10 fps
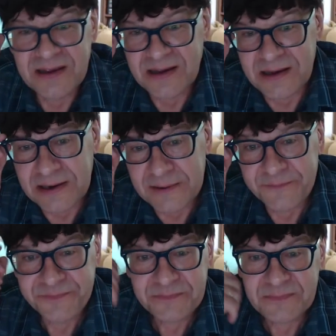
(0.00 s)

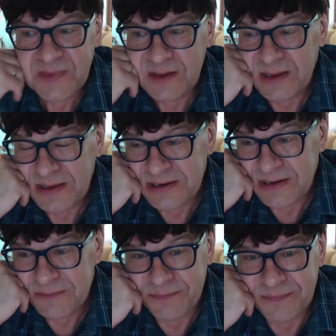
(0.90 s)
Um, in
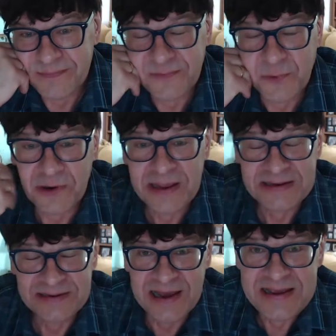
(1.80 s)
or at
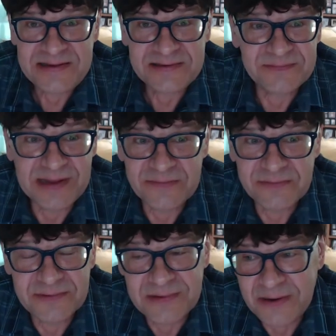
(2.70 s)
night,
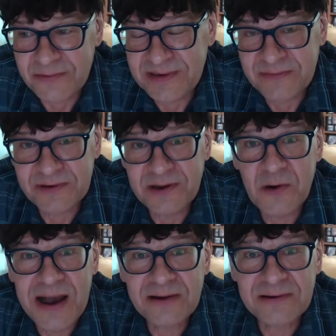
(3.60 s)
never, I would never
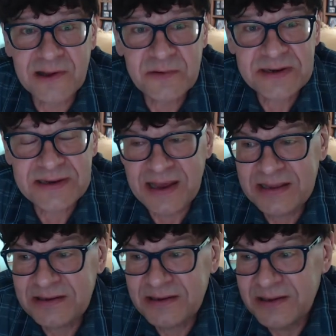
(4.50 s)
go out alone at
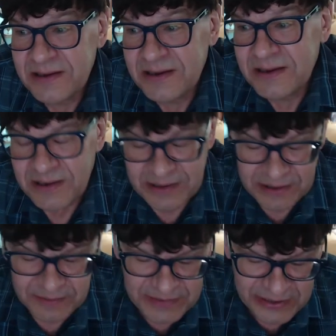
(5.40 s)
night.
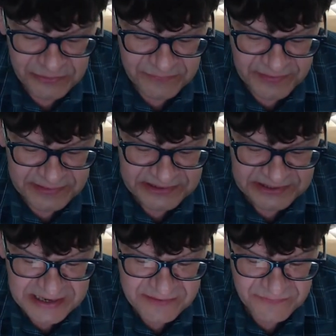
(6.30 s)
Um, I would feel
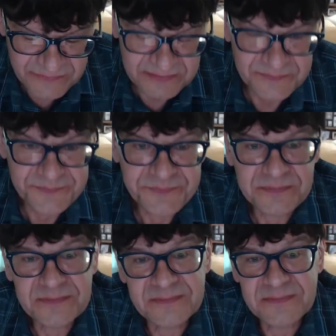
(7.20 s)
safe
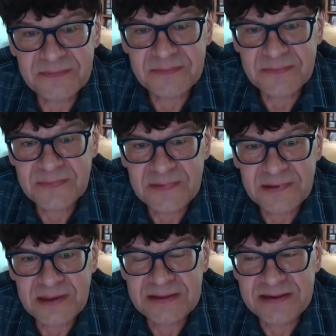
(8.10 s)

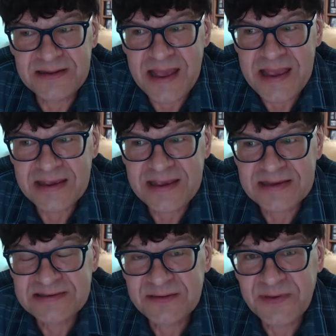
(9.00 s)
in the day, I
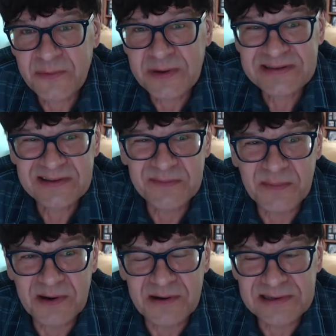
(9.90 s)
guess, if I went to the
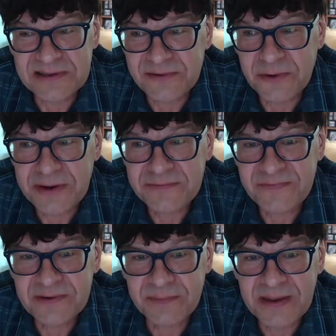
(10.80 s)
mall, although I'd
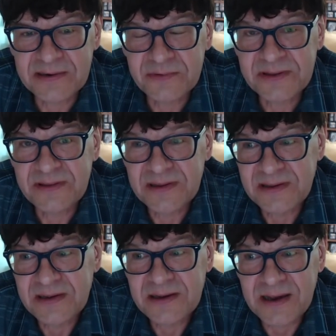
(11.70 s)
feel better with
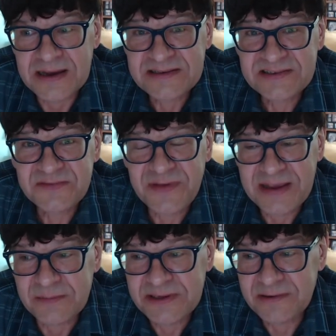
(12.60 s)
Isa's
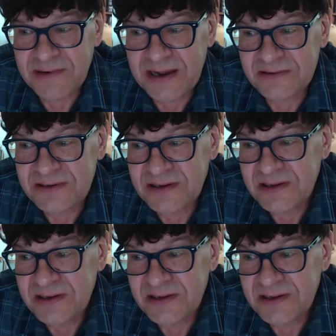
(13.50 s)
family around,